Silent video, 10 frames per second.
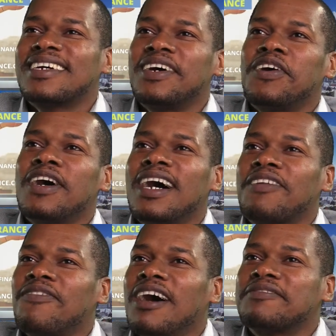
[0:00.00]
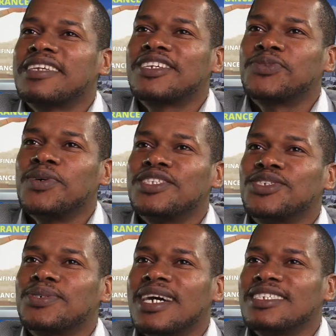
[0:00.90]
Call at
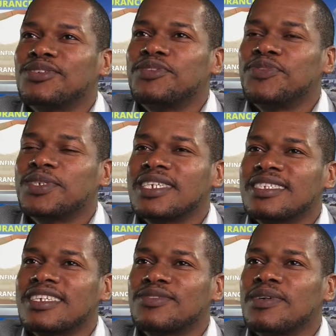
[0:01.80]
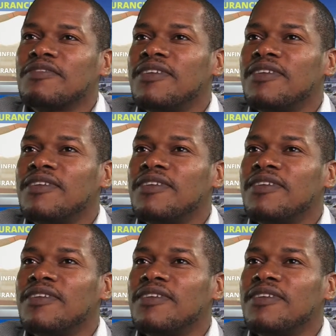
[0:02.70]
561-290-4661,